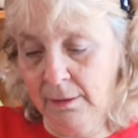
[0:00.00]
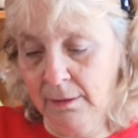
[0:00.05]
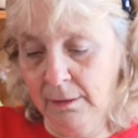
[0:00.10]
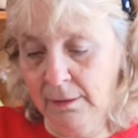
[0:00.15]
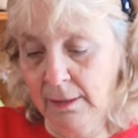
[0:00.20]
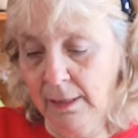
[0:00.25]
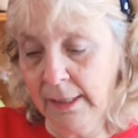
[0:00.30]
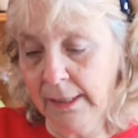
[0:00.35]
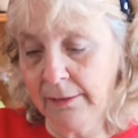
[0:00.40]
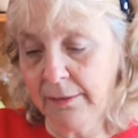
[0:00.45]

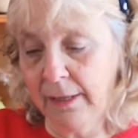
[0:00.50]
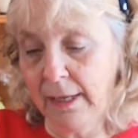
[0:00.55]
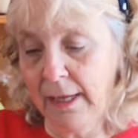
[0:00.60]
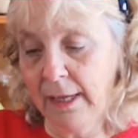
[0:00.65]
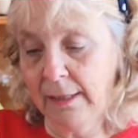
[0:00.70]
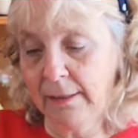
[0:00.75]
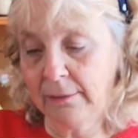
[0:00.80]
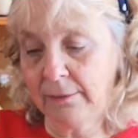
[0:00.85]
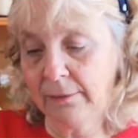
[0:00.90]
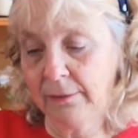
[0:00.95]
like
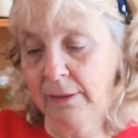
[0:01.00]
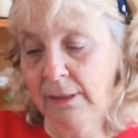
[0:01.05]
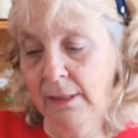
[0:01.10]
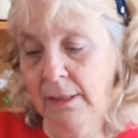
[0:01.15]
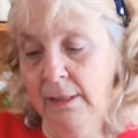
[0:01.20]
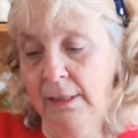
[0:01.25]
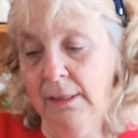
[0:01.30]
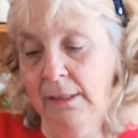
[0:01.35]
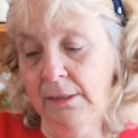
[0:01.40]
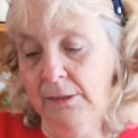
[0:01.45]
that,
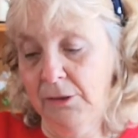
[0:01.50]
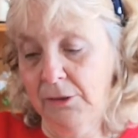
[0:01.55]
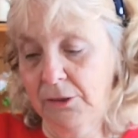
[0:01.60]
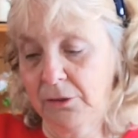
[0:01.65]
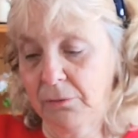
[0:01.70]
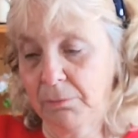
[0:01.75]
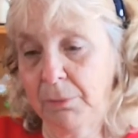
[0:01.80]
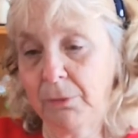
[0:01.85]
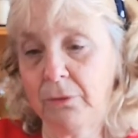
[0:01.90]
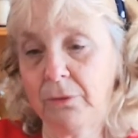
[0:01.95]
and you
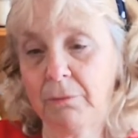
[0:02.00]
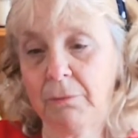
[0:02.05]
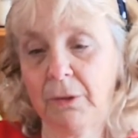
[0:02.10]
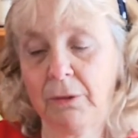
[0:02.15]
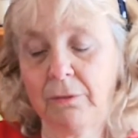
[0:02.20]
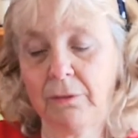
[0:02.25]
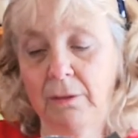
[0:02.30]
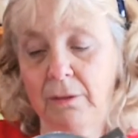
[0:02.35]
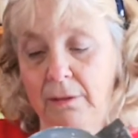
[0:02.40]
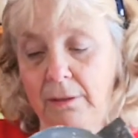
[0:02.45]
just put them
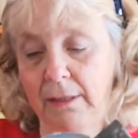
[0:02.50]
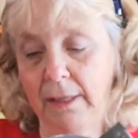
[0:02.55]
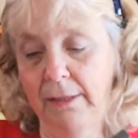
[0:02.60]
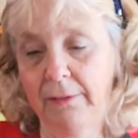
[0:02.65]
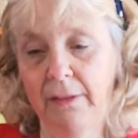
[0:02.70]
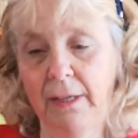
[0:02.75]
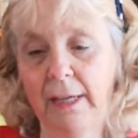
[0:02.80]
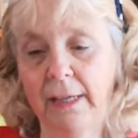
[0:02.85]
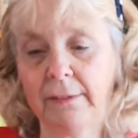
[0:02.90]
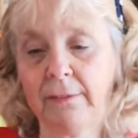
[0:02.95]
on like
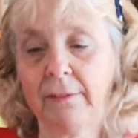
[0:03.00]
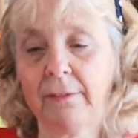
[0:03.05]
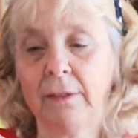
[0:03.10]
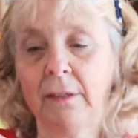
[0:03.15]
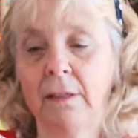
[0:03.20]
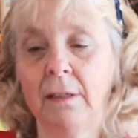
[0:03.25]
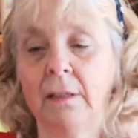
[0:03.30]
that,